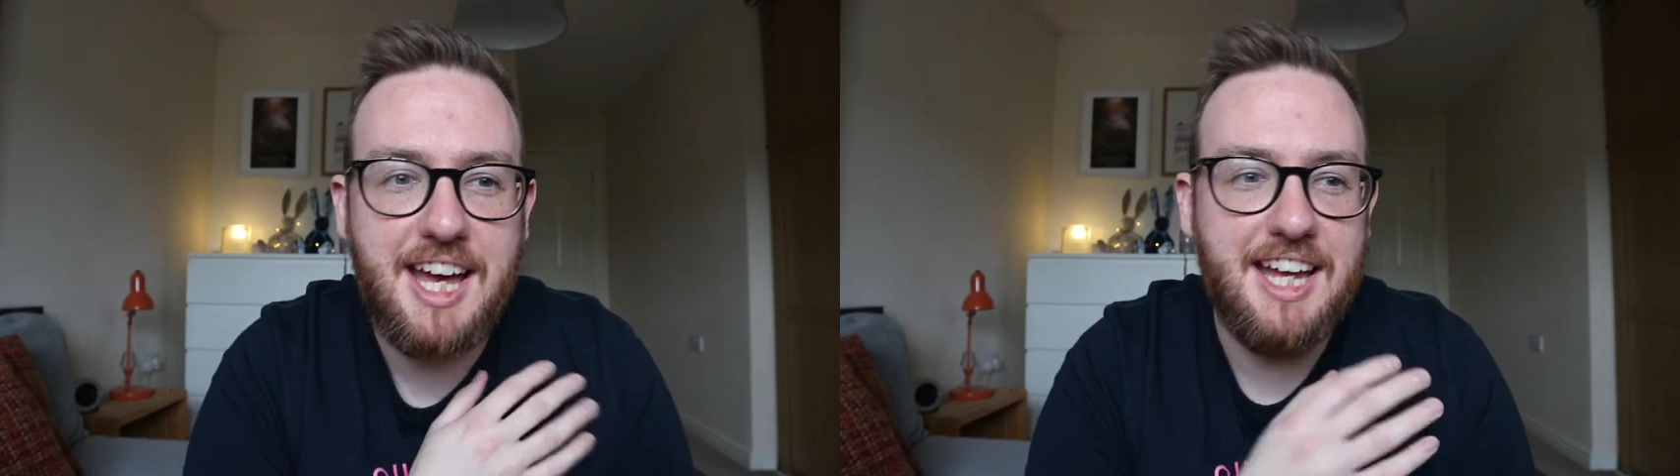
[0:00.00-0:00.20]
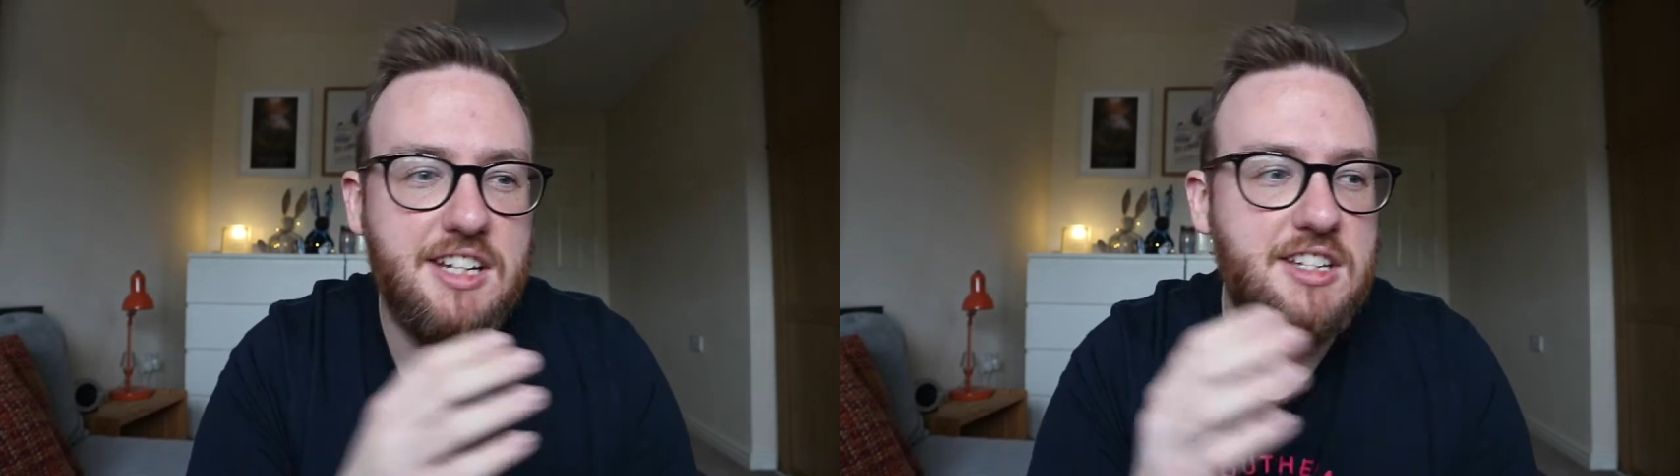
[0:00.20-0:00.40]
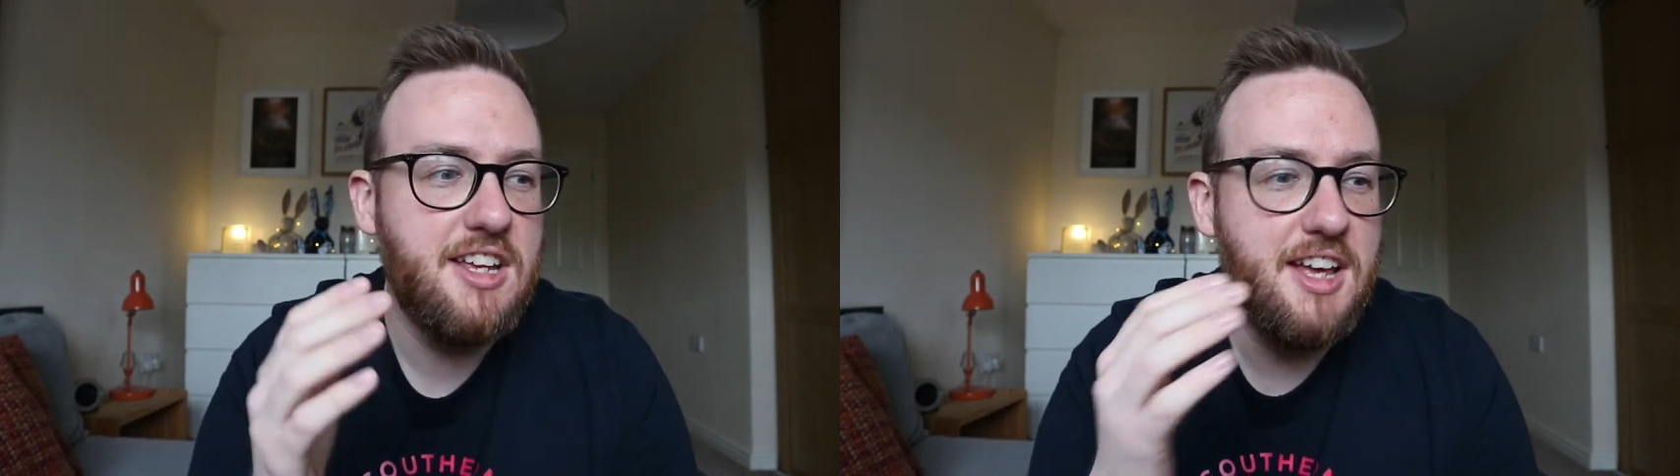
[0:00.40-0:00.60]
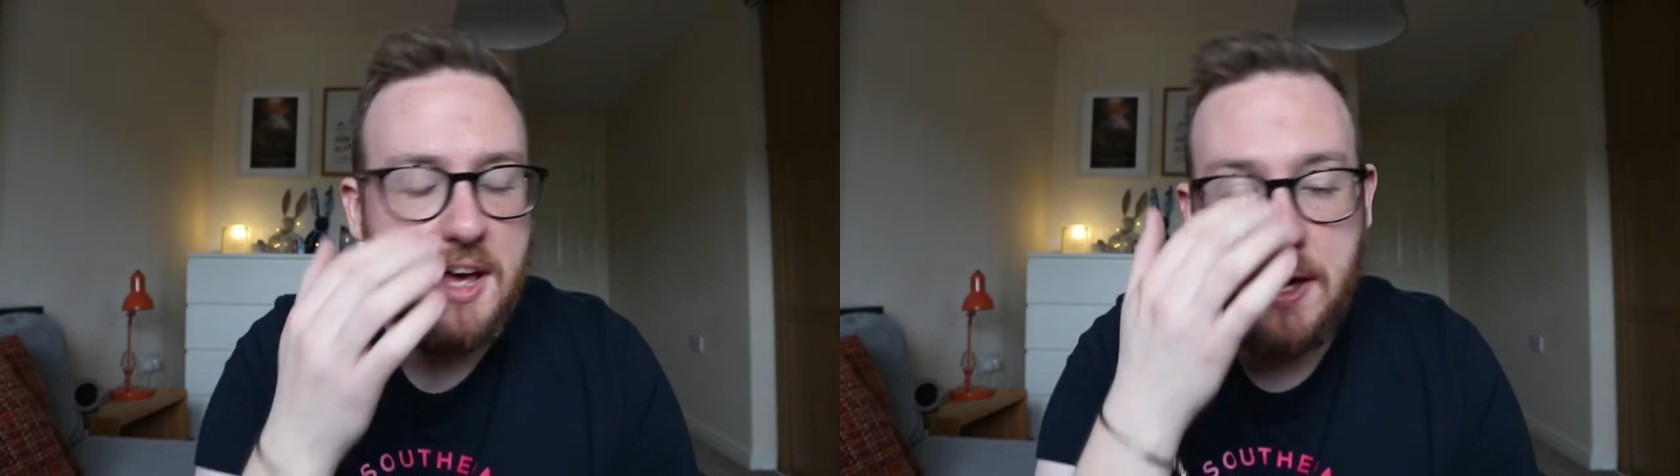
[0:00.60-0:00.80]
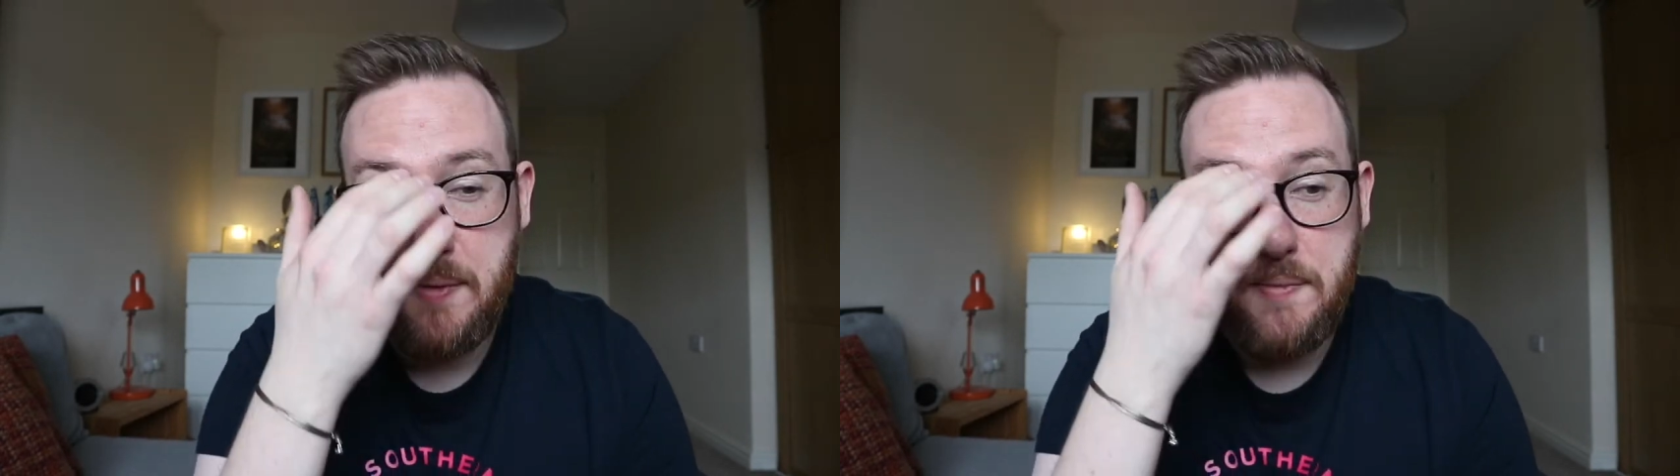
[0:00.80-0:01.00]
And
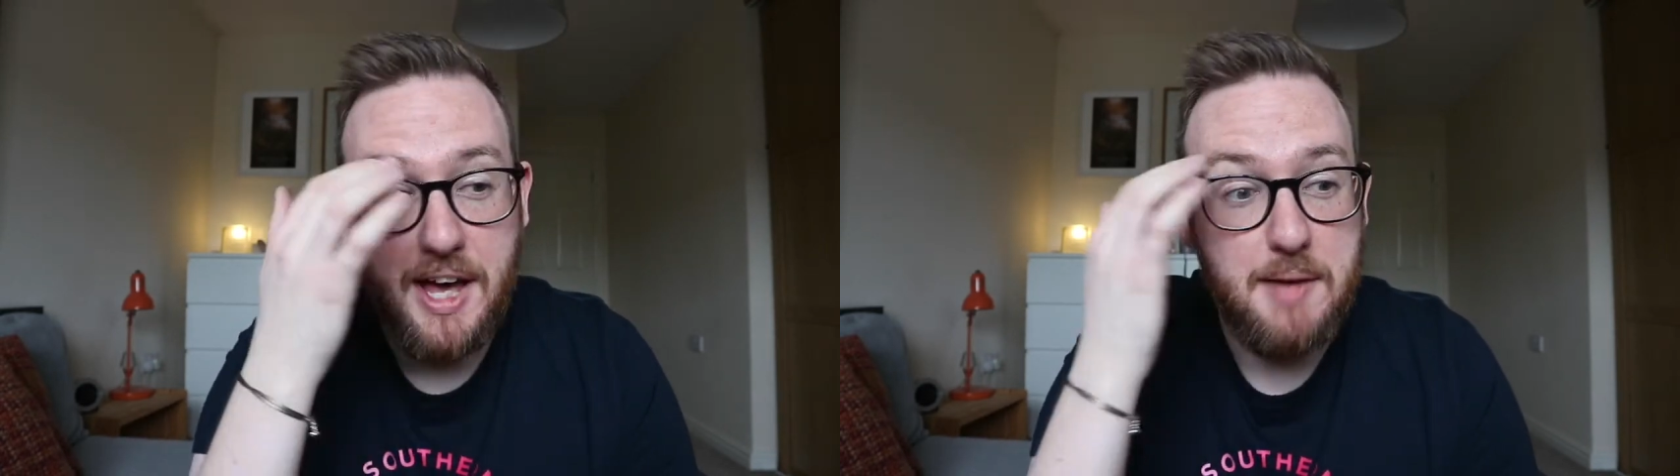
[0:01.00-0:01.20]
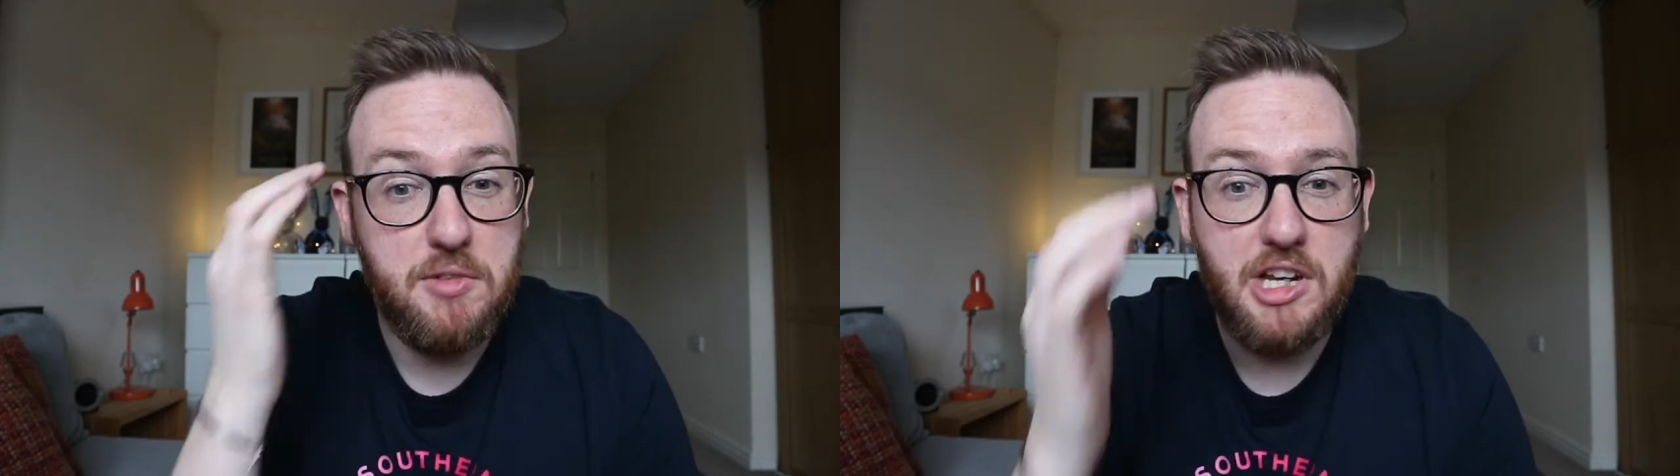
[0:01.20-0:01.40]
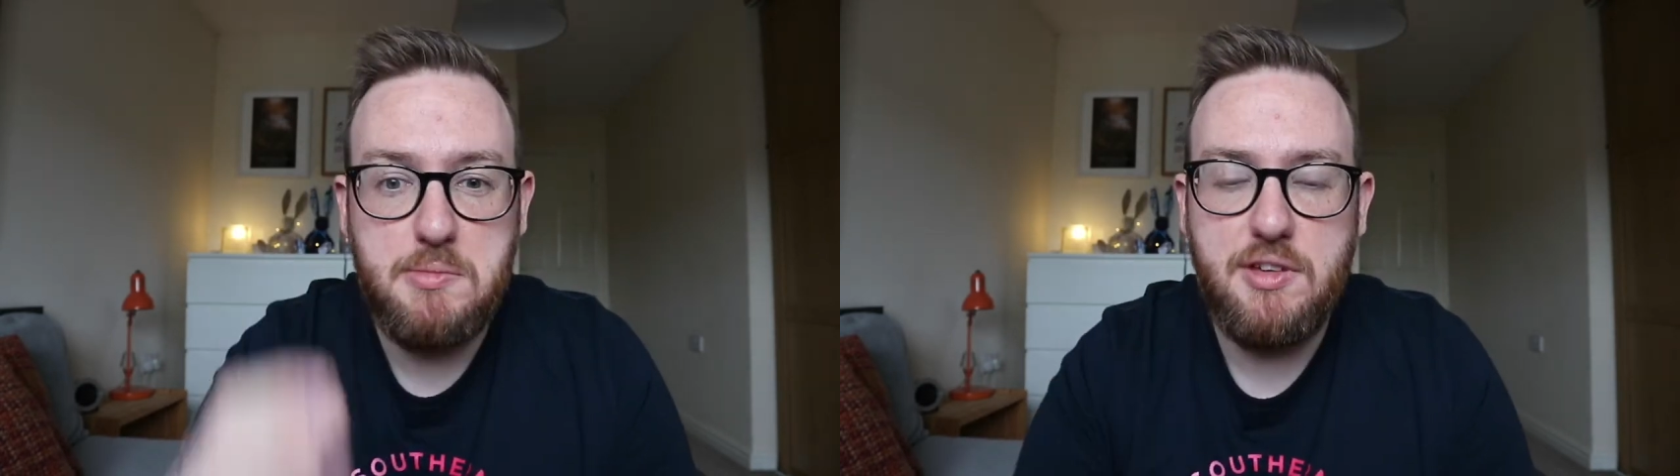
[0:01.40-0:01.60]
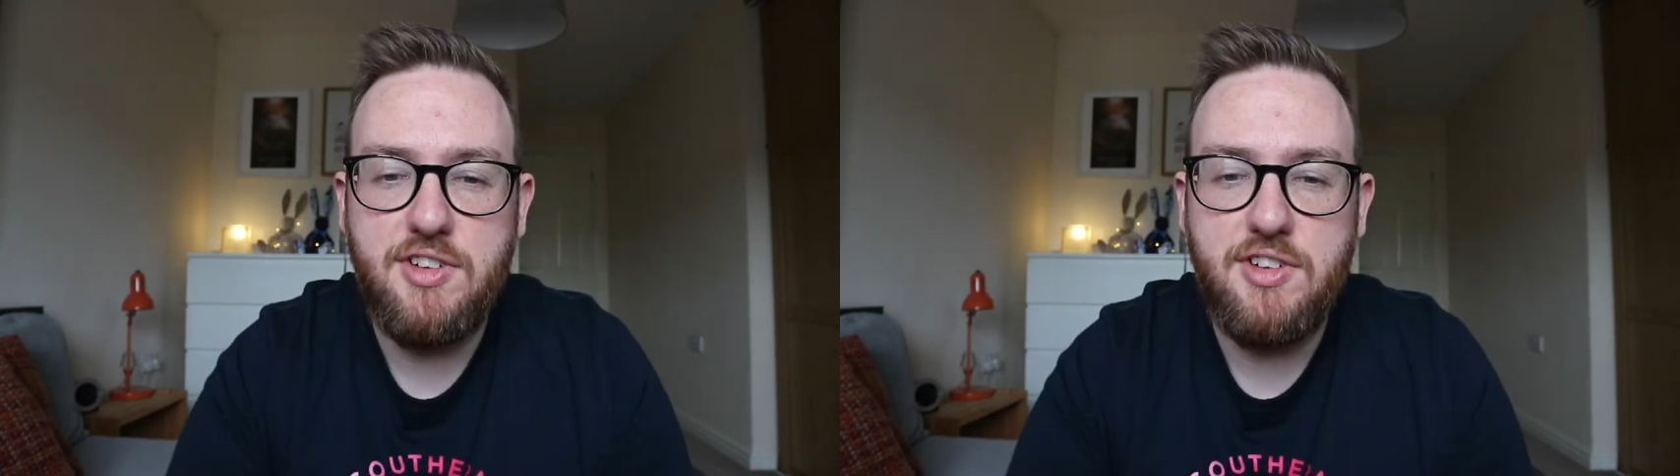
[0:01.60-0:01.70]
I'm going to be